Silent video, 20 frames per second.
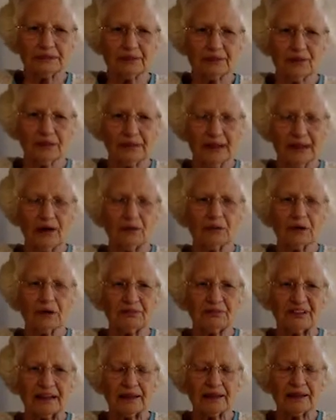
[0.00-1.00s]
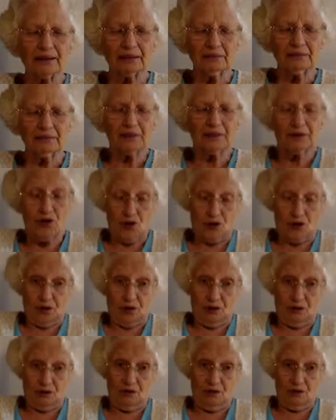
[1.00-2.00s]
on our way
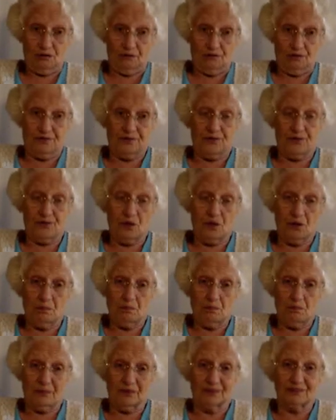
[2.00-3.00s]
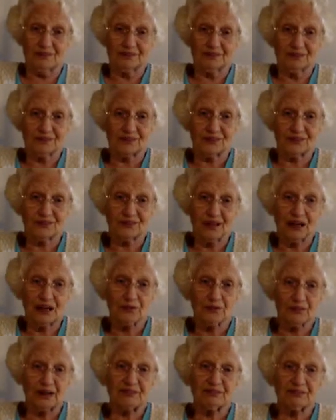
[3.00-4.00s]
from
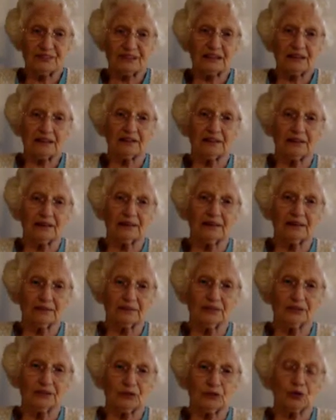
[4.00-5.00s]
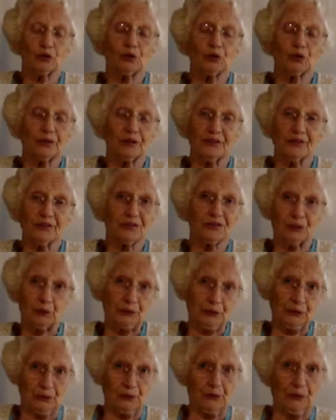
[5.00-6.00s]
South Africa to
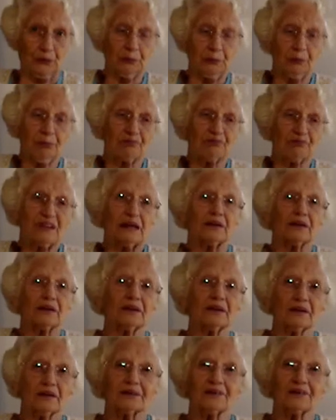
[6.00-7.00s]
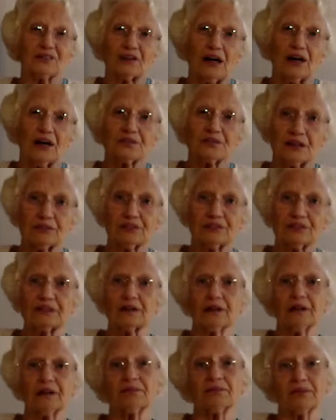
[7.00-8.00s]
Lesotho. South
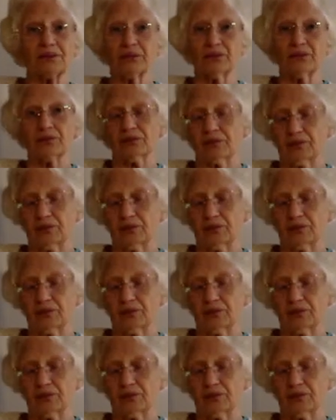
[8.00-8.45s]
Africa was